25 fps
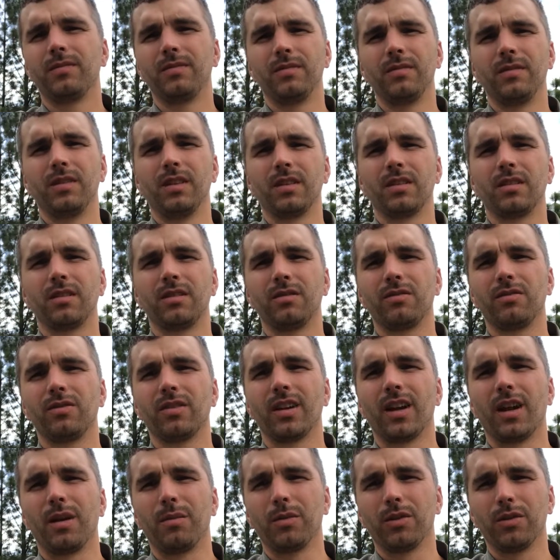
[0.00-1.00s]
this
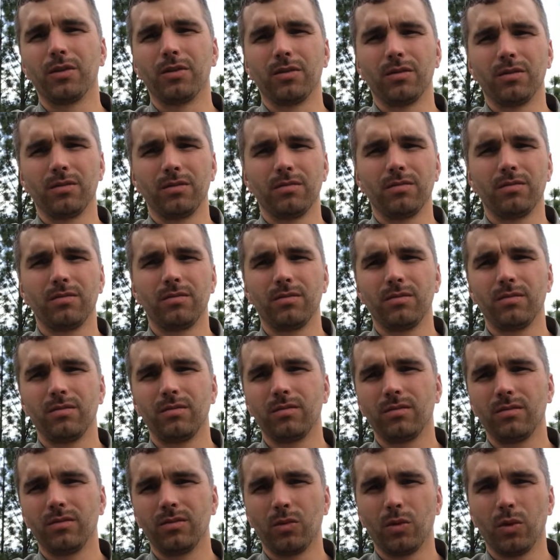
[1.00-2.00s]
phenomenal
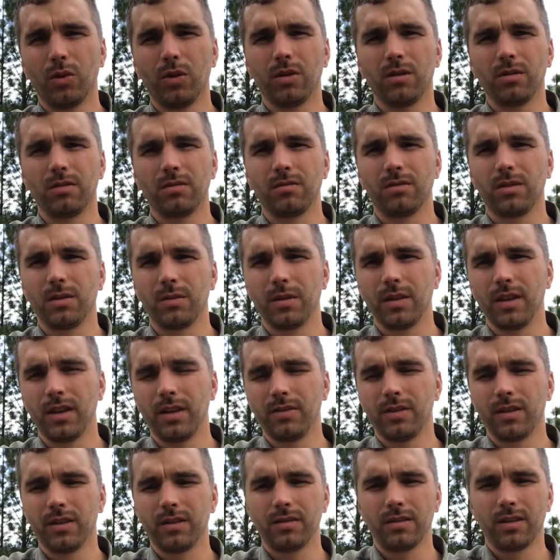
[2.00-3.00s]
world that we
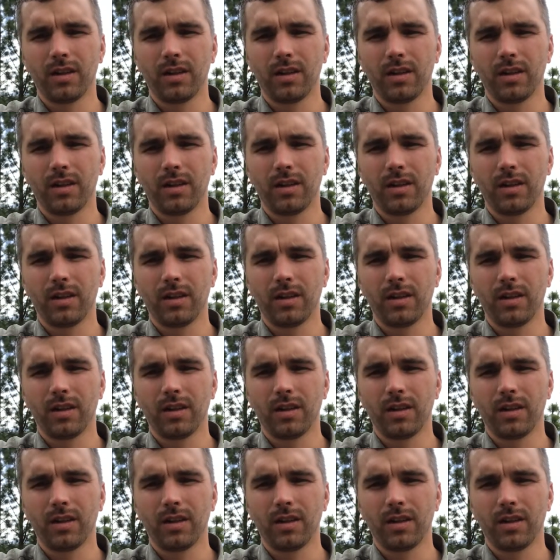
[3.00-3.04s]
live in,